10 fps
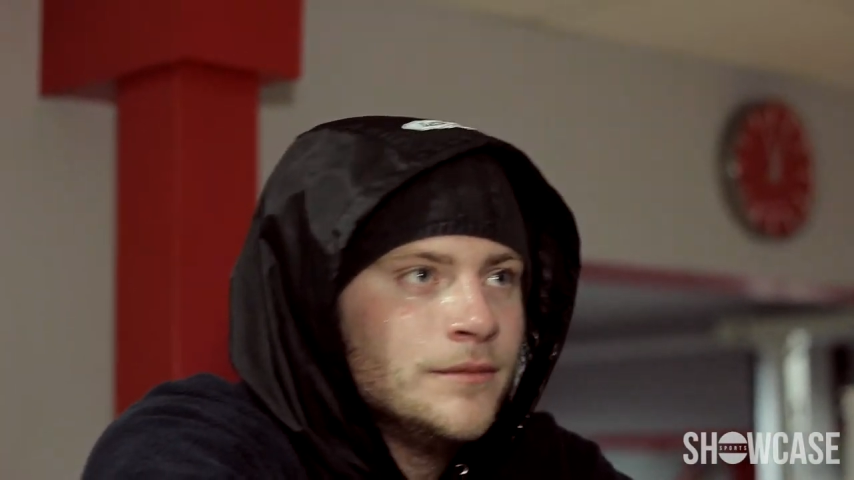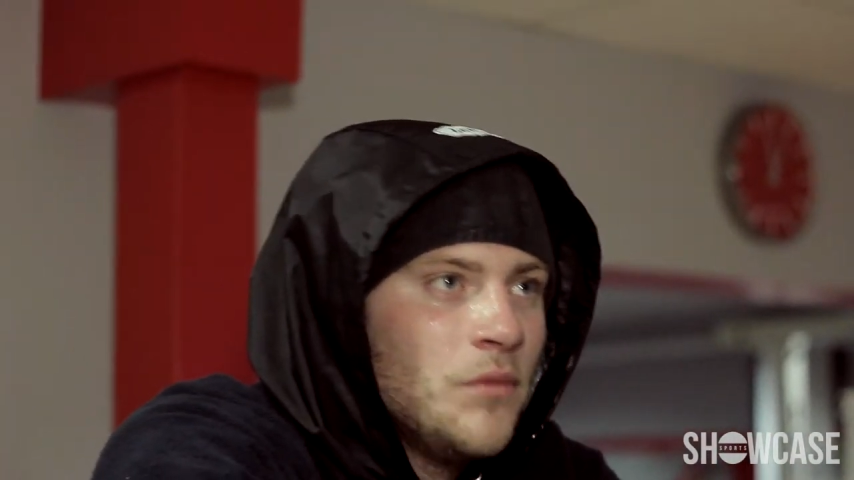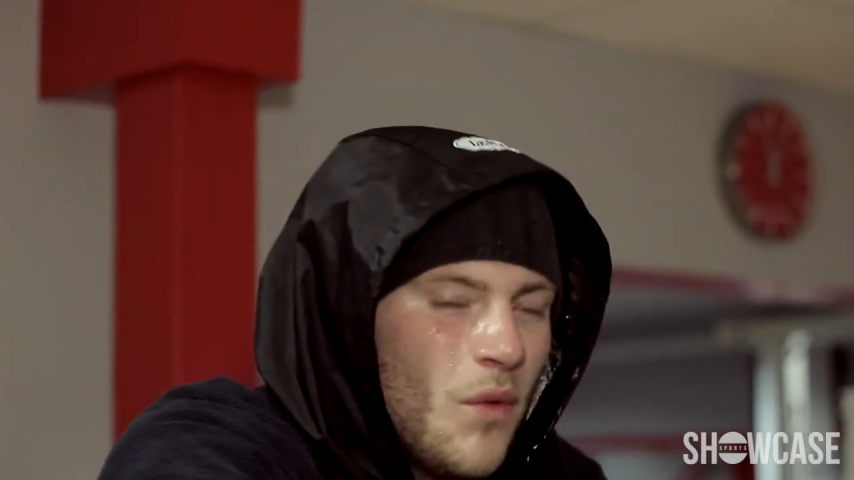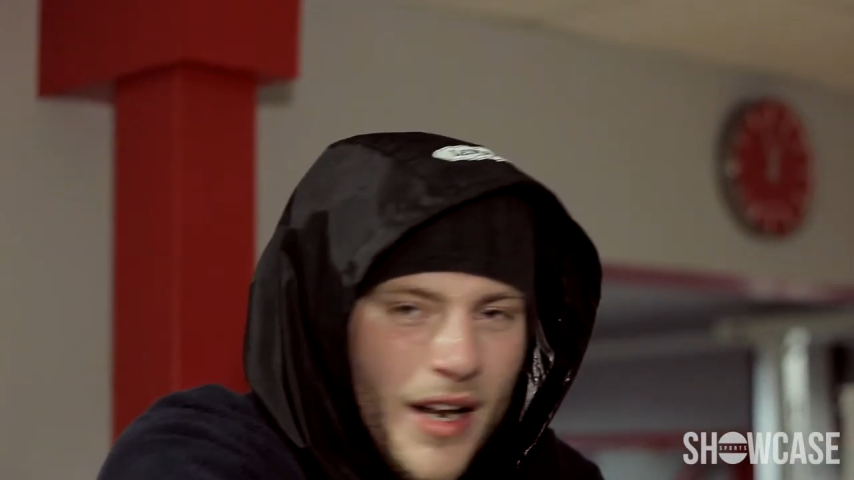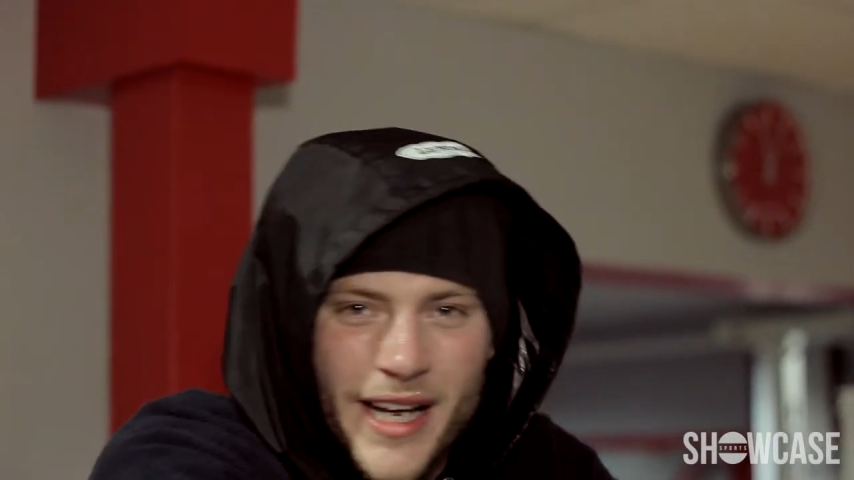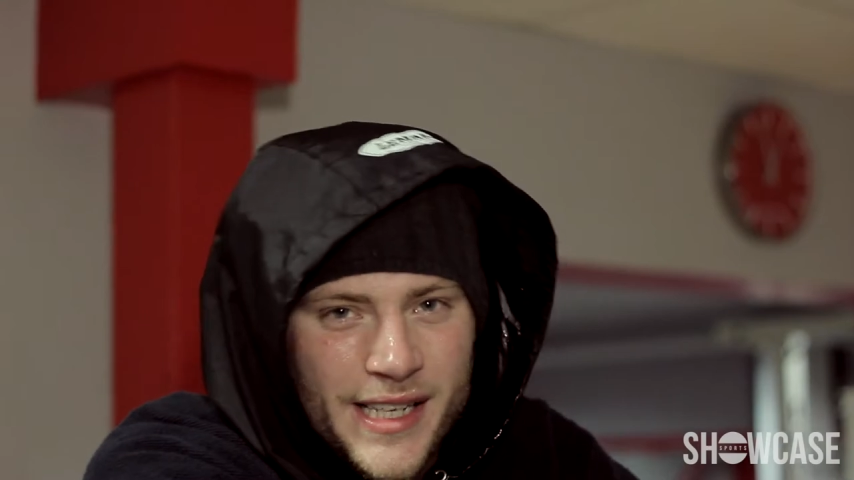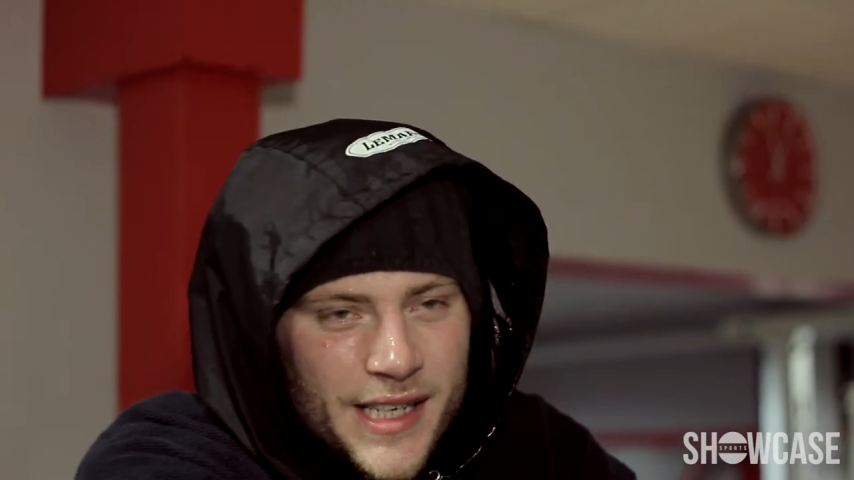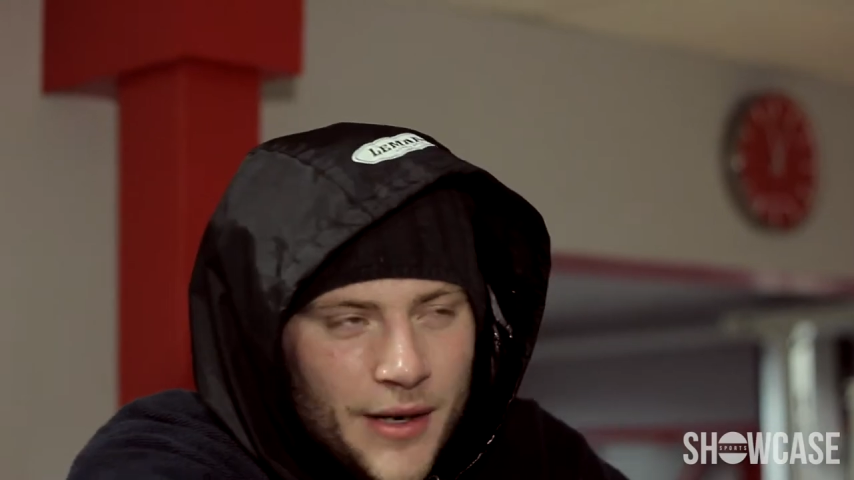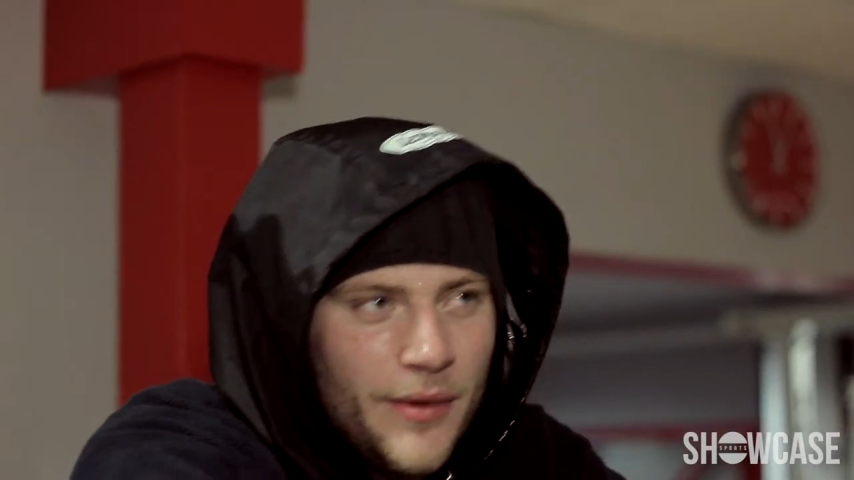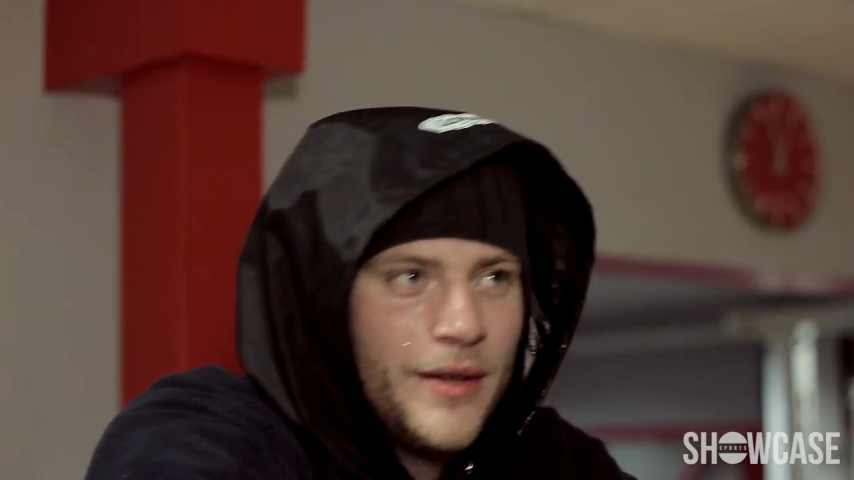One
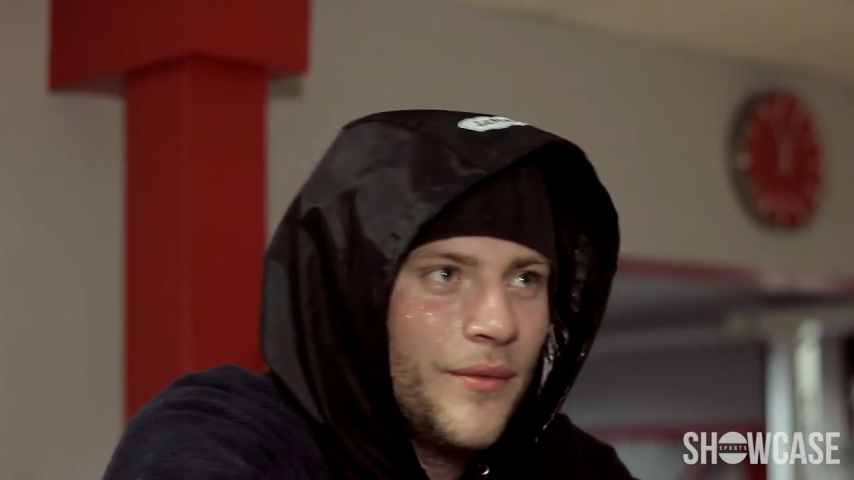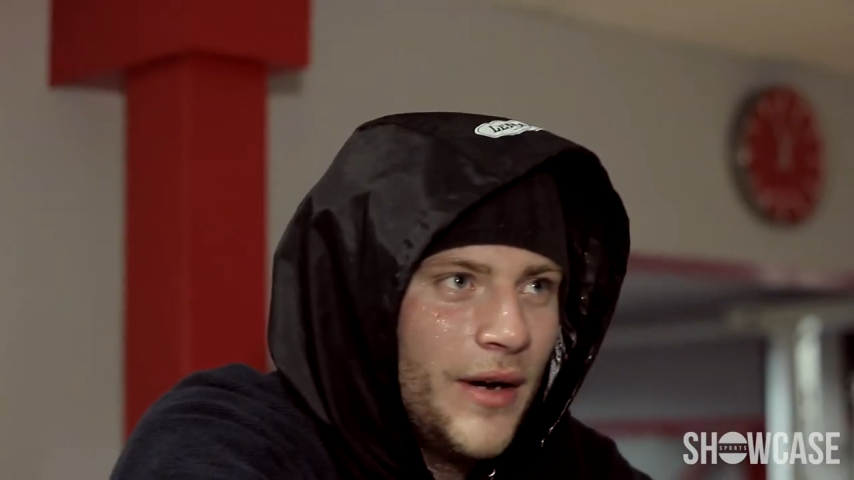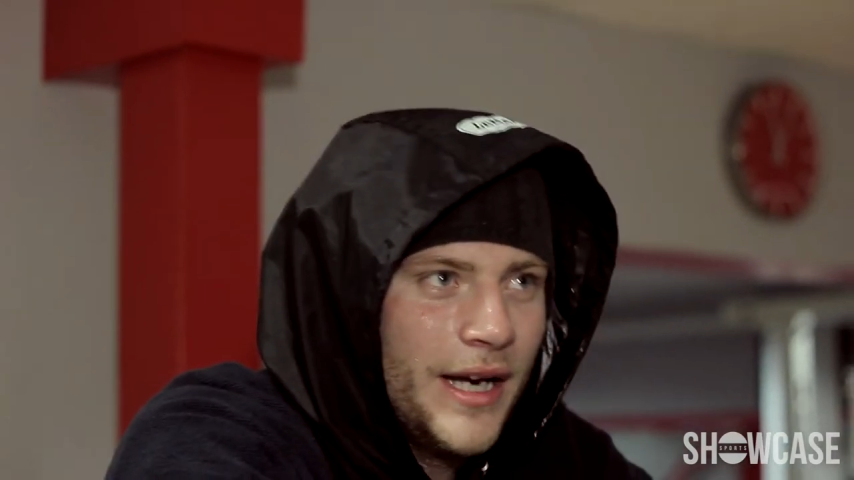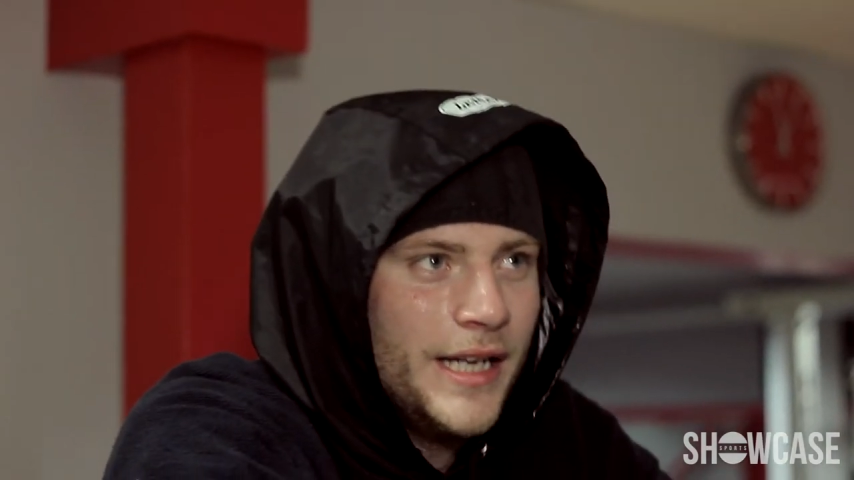easy, I won one